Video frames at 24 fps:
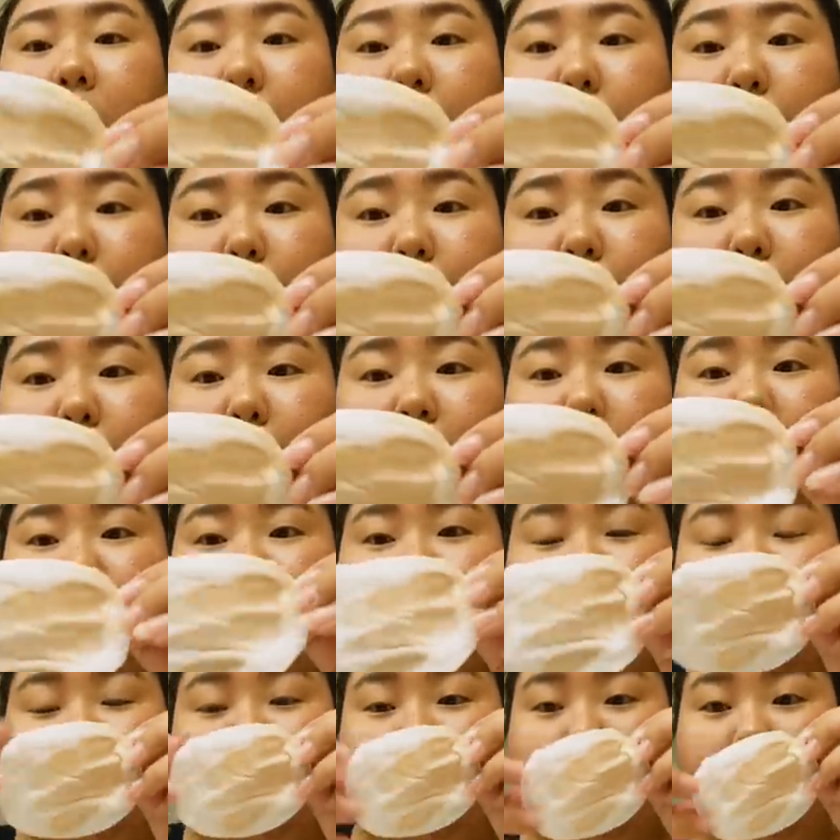They're
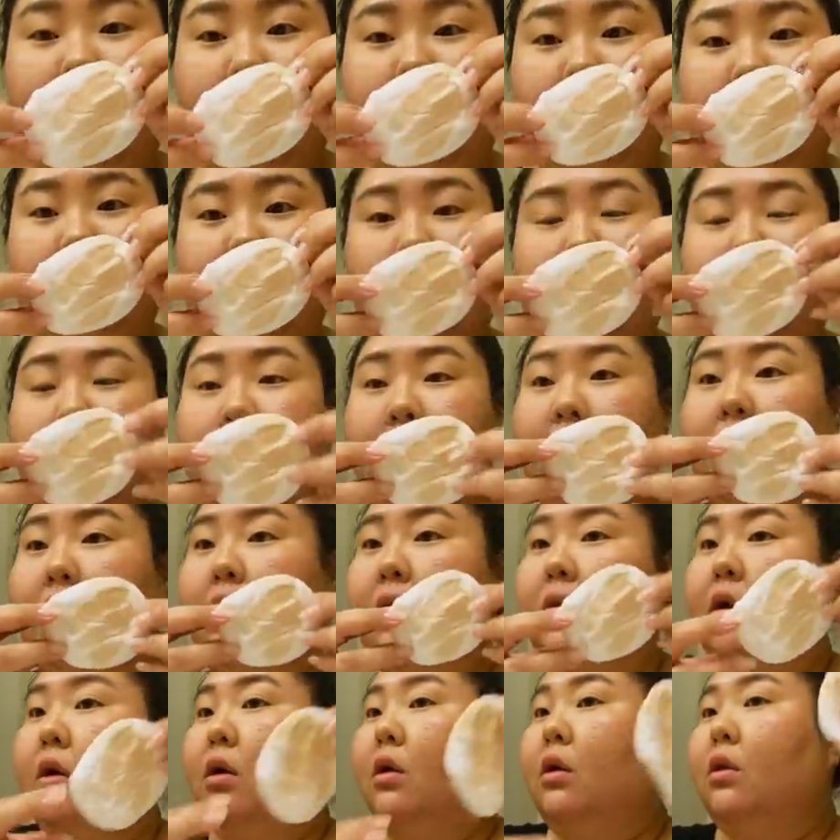huge.
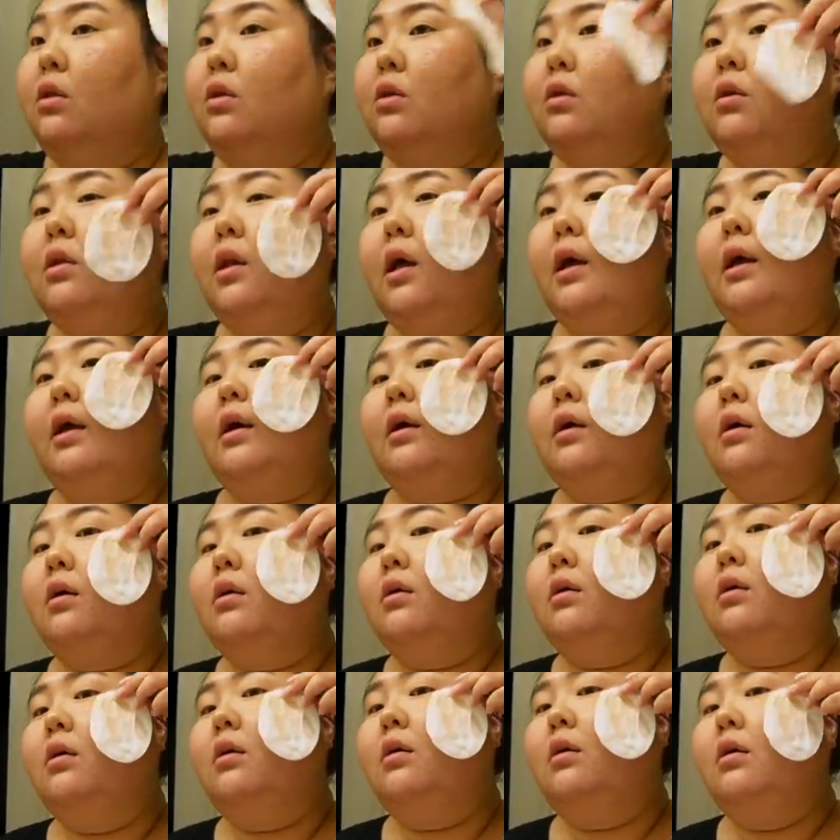They're like
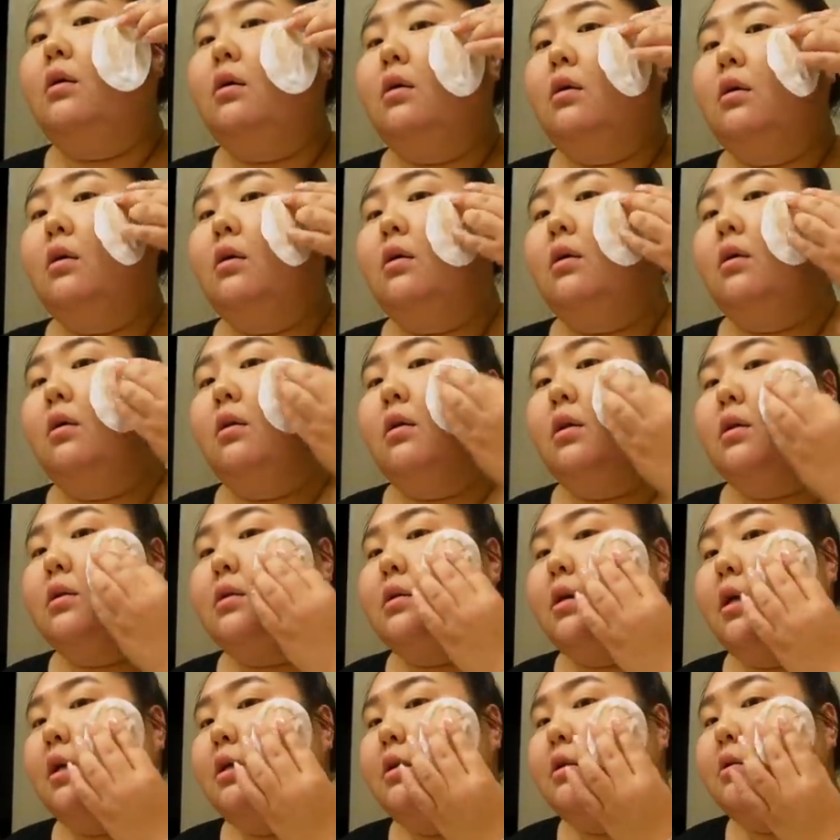the
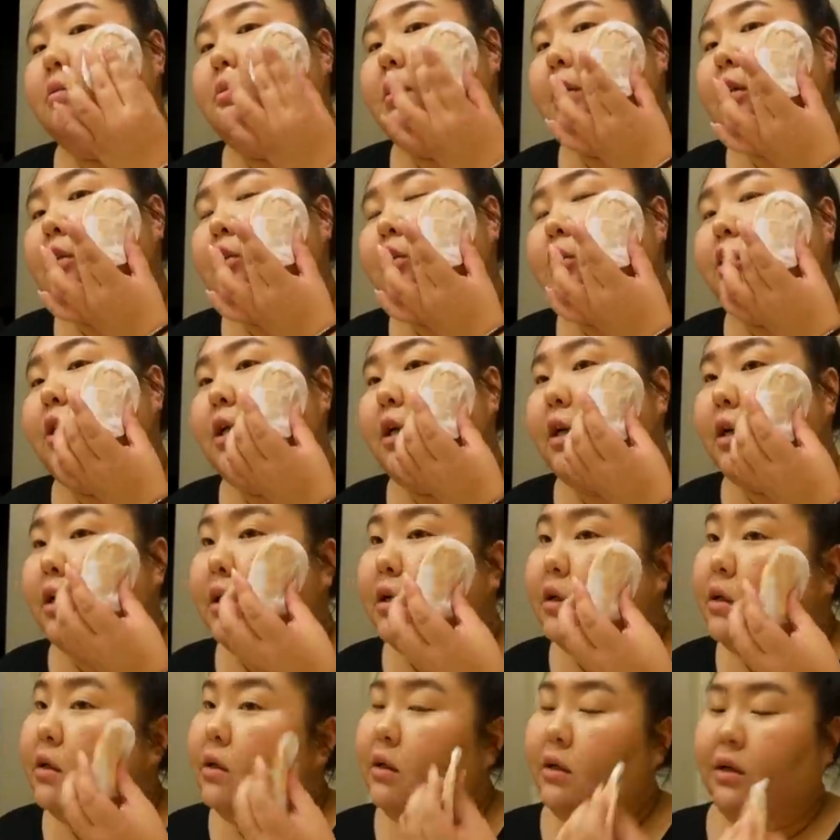size of my cheek.
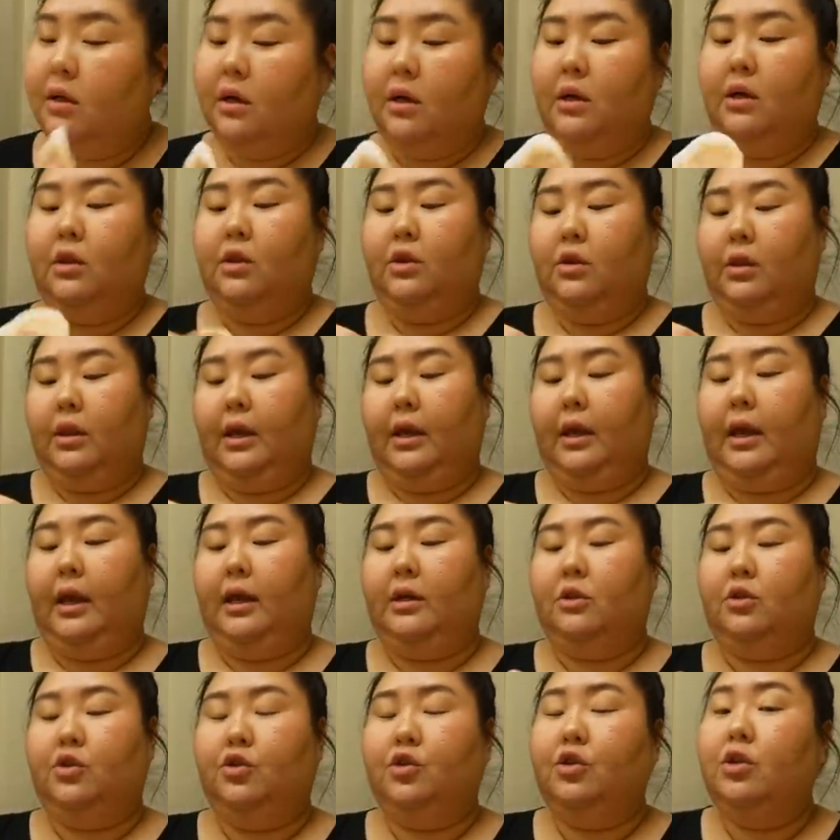They're like
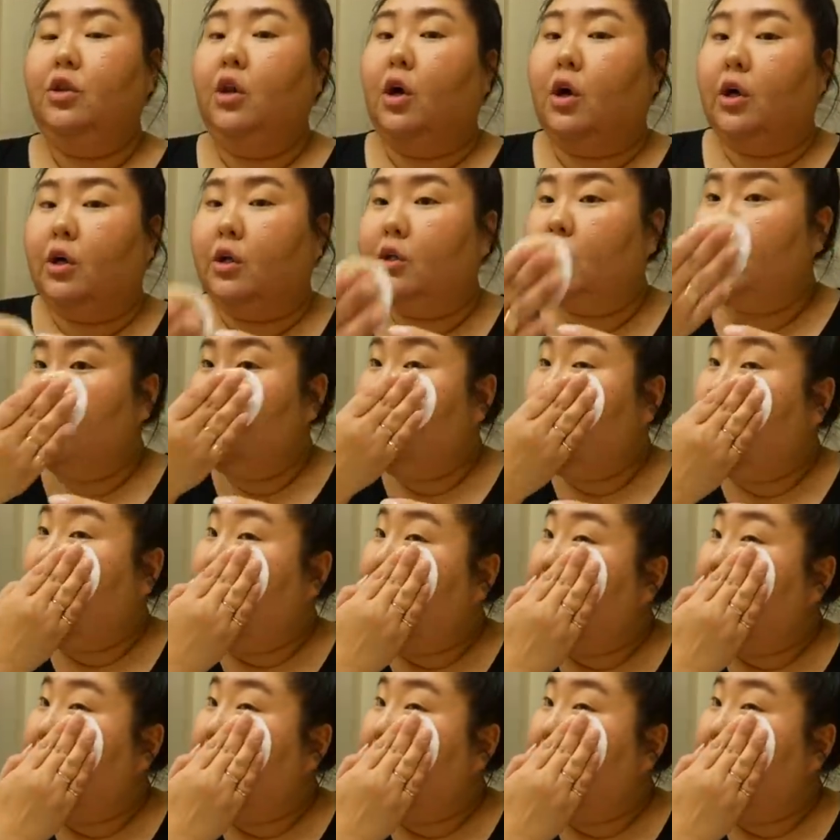extra large.